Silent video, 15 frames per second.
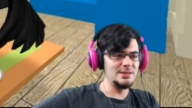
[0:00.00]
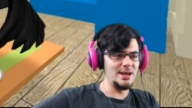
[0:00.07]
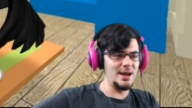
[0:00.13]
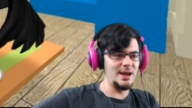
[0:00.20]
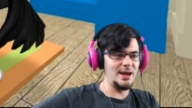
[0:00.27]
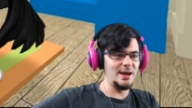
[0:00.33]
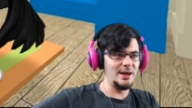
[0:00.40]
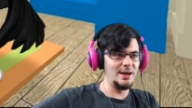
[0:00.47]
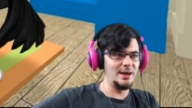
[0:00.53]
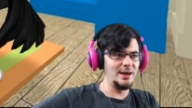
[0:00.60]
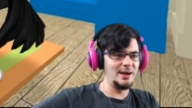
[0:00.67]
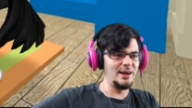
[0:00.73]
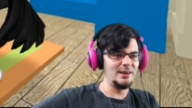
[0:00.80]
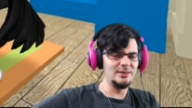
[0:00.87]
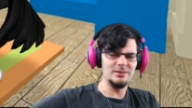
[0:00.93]

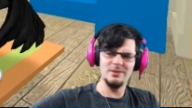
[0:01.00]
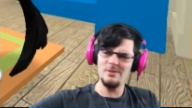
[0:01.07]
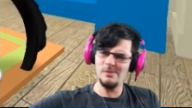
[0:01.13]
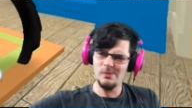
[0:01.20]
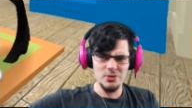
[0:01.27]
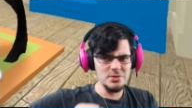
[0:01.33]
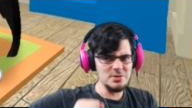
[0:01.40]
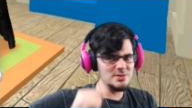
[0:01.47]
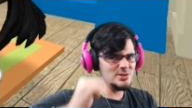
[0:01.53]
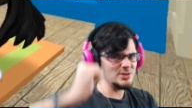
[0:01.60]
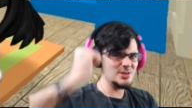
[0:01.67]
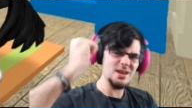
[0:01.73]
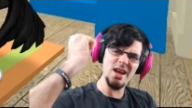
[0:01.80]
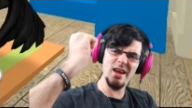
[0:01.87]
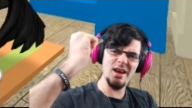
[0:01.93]
Yeah!
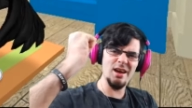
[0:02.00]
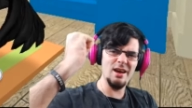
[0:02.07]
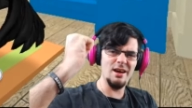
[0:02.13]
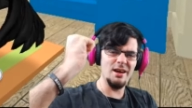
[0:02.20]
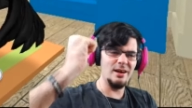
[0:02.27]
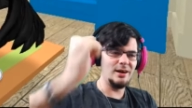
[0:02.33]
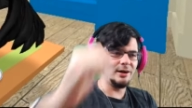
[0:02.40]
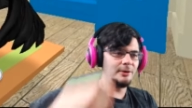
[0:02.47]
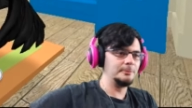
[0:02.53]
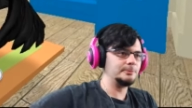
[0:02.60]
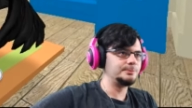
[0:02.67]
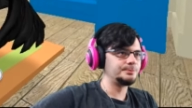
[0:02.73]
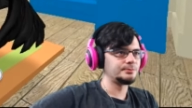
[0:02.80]
Yeah!